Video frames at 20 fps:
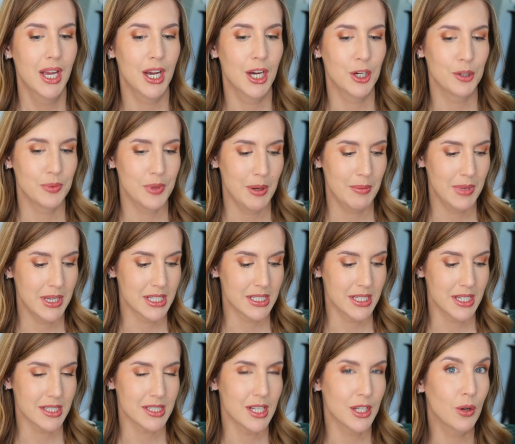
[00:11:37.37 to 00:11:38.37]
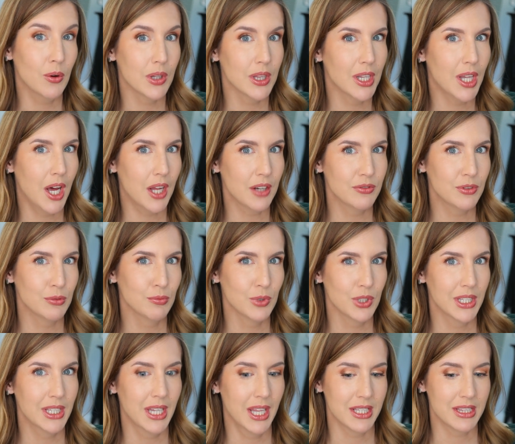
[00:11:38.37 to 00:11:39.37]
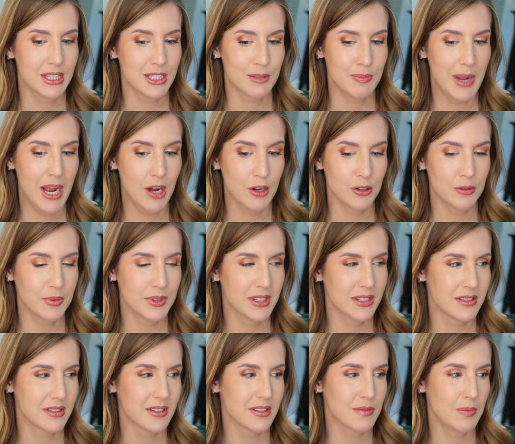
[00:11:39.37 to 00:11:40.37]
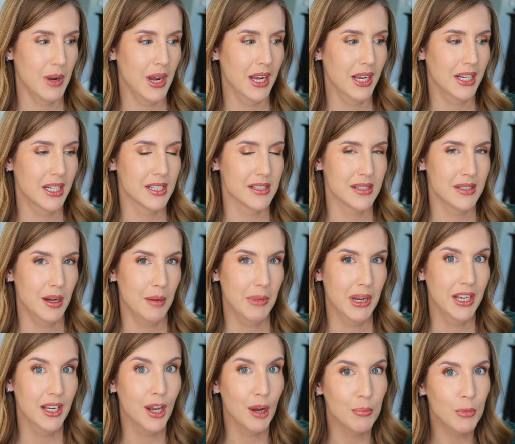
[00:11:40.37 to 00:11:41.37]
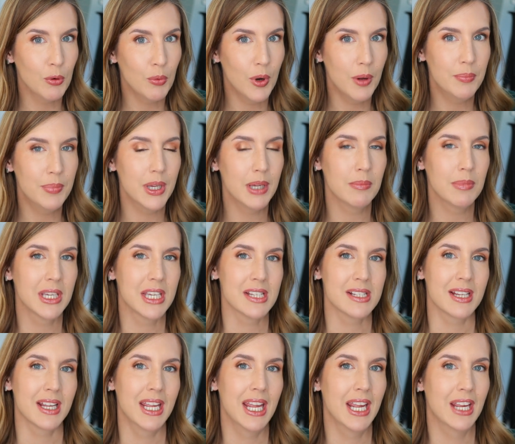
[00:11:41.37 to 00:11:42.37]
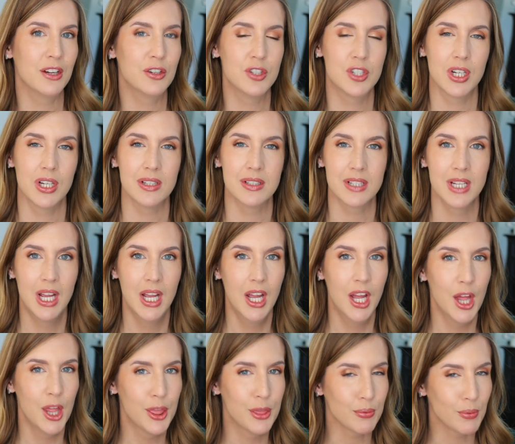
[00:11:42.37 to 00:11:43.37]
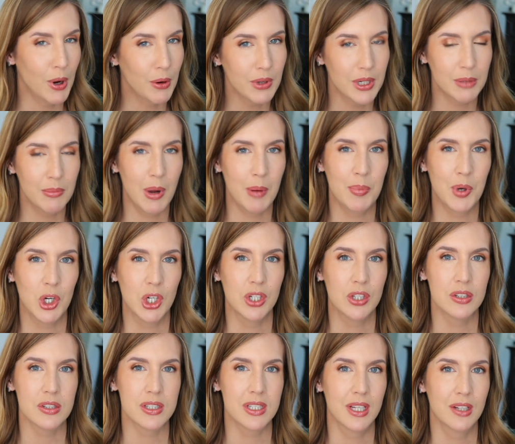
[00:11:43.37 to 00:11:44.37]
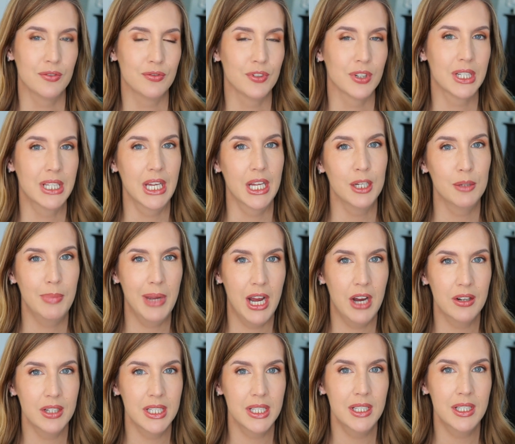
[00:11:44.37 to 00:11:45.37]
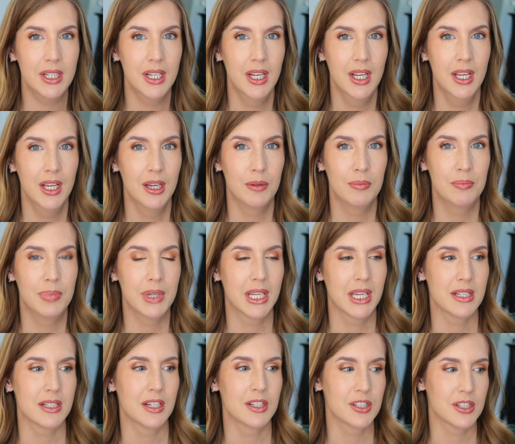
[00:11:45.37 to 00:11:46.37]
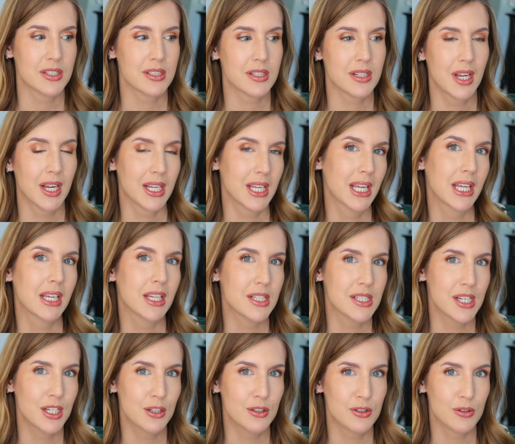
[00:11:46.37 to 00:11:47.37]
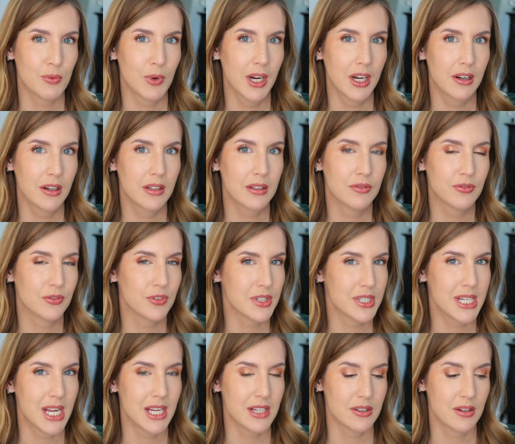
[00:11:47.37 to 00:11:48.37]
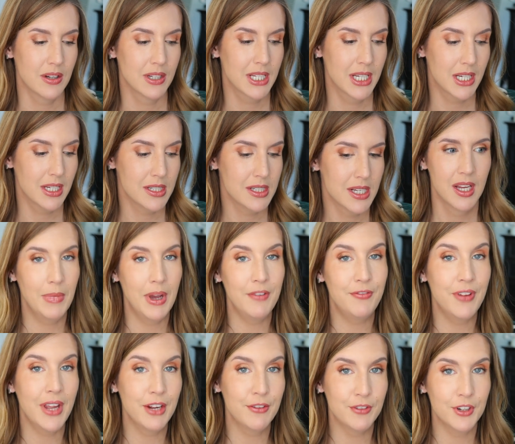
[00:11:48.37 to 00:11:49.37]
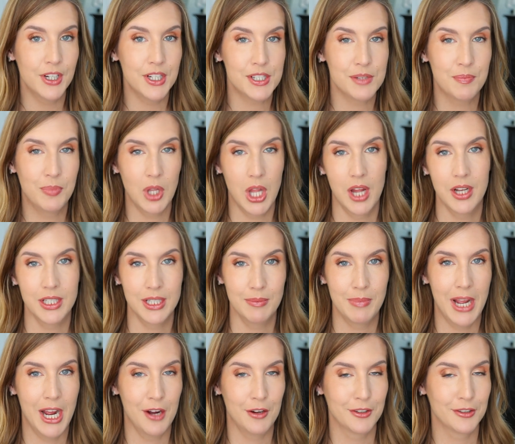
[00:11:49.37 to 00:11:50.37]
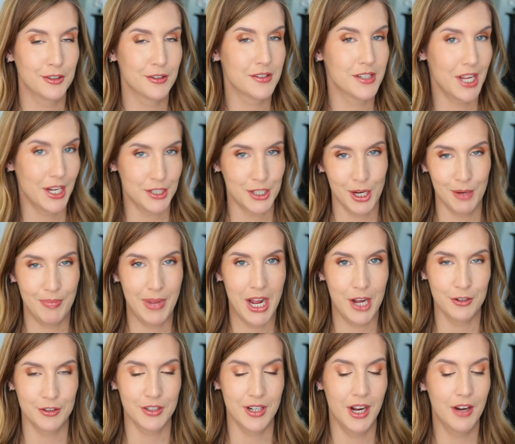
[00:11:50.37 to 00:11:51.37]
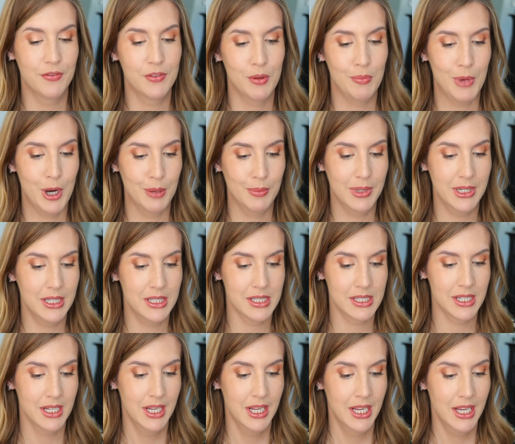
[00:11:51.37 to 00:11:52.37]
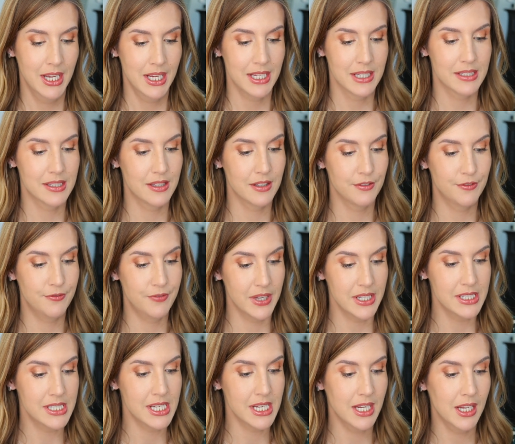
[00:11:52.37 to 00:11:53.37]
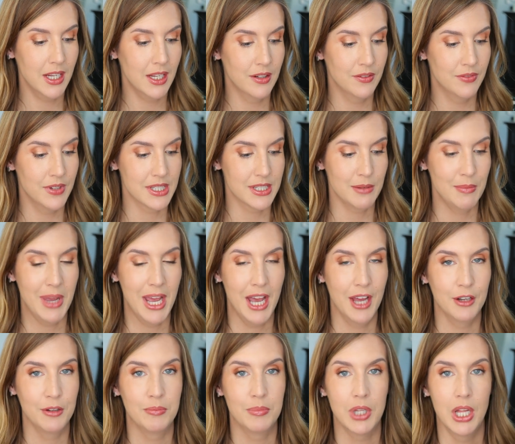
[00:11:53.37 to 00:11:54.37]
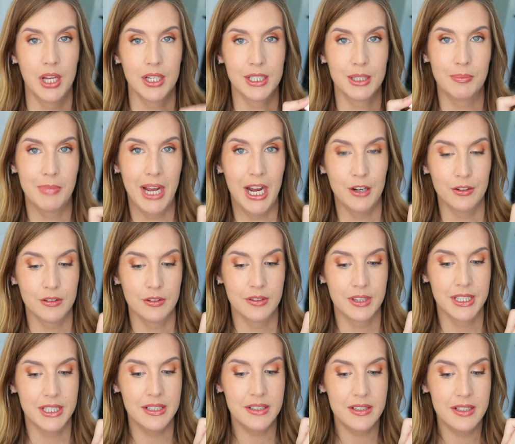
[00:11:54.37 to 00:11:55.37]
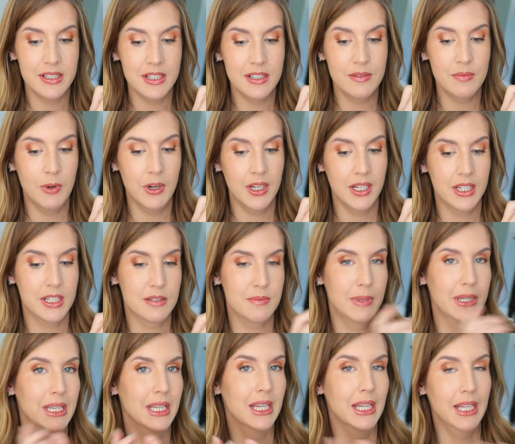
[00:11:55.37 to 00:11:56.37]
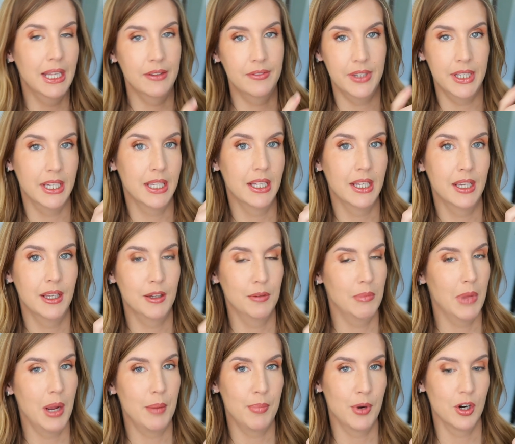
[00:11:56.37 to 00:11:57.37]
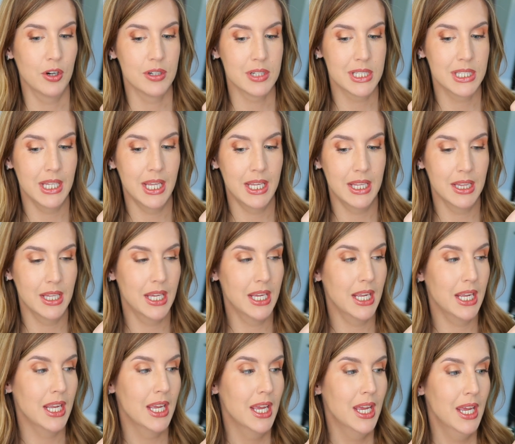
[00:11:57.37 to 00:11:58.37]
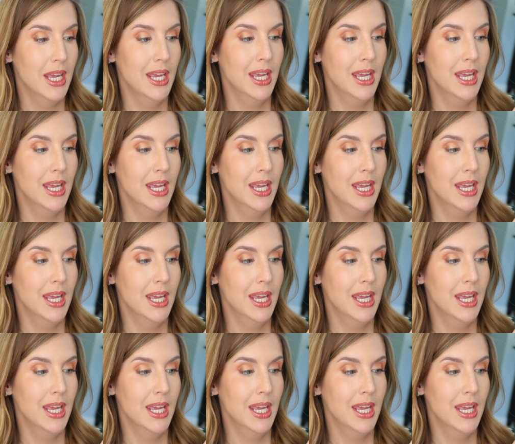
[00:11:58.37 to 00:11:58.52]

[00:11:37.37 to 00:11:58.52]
I hope that makes sense. I know a lot of you really like this powder, but this is why it's not my number one pick because I can't just throw it in my purse and forget about it because I just, I can't continue to wear it for days on end. My favorite blotting powder, touch-up powder of the moment is the Fenty Invisimatte blotting powder. This is what has been living in my purse lately.